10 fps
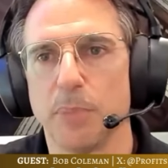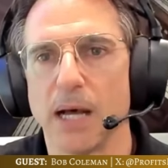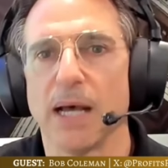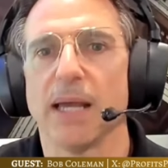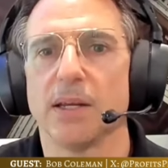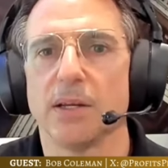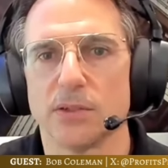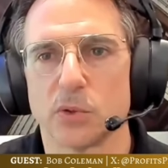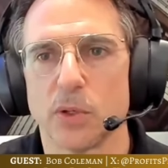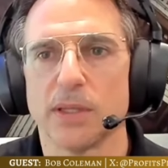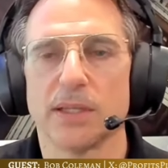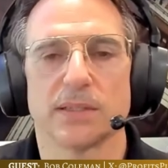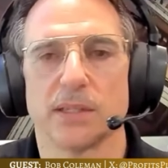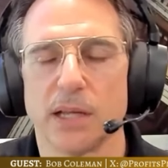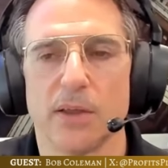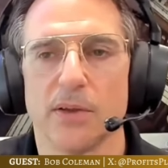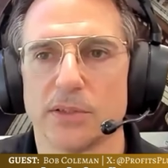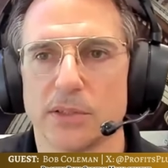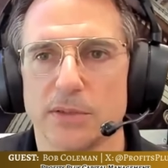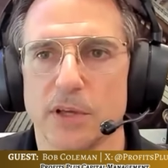buying trillions of
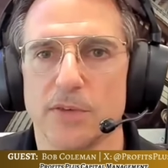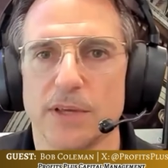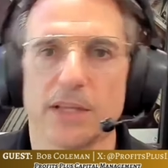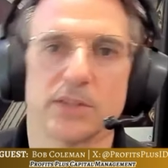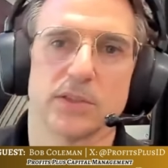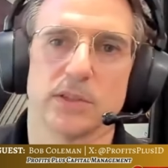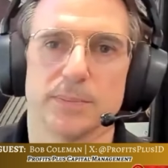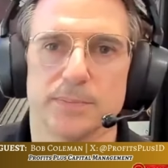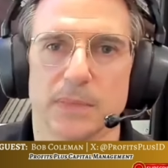dollars of extra